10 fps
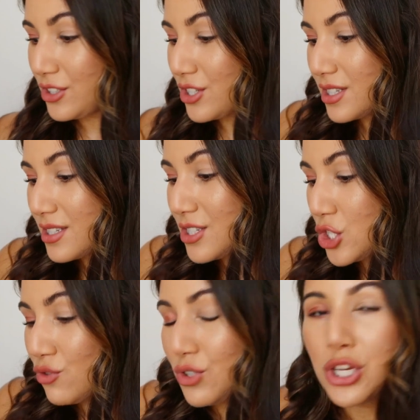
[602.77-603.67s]
just,
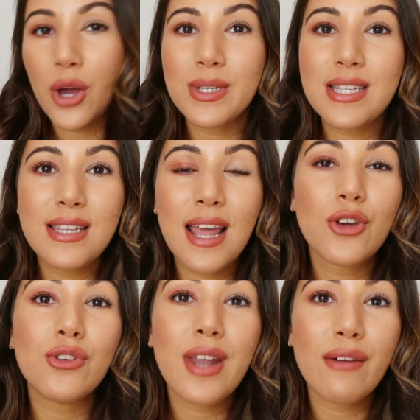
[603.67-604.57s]
you know,
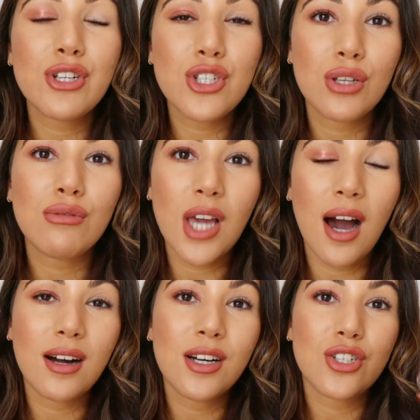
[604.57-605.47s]
you're never too
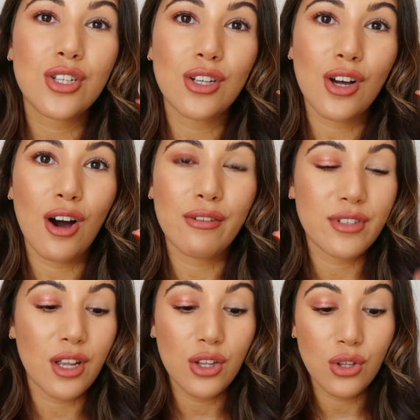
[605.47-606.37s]
young to look after